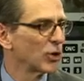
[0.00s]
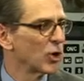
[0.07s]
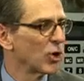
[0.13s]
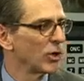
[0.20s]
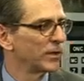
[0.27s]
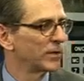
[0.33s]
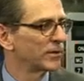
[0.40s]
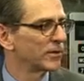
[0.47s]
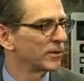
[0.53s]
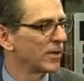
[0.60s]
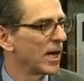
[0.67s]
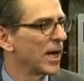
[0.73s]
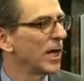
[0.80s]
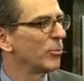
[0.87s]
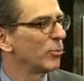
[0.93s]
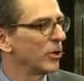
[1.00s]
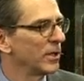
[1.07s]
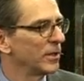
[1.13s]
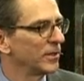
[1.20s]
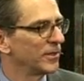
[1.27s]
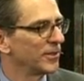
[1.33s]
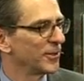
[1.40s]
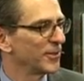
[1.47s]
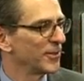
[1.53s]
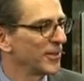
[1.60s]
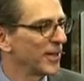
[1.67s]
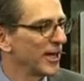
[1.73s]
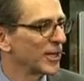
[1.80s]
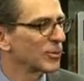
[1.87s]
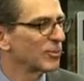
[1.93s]
like to call it hybrid
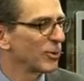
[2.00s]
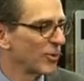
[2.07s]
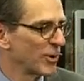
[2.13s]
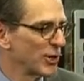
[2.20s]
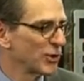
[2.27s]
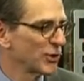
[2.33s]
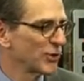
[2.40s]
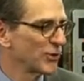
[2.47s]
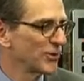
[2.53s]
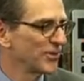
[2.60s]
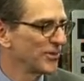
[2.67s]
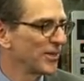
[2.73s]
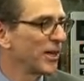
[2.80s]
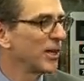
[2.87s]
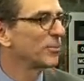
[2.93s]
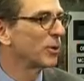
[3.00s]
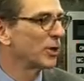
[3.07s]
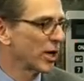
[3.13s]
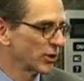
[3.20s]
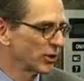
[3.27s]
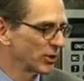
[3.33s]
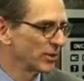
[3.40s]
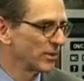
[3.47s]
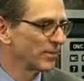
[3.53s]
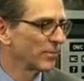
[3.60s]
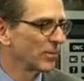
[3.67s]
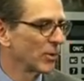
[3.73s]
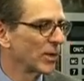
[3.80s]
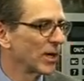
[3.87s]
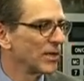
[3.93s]
exploration and production.
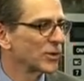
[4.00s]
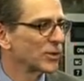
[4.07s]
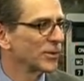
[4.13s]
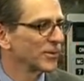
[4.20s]
Okay,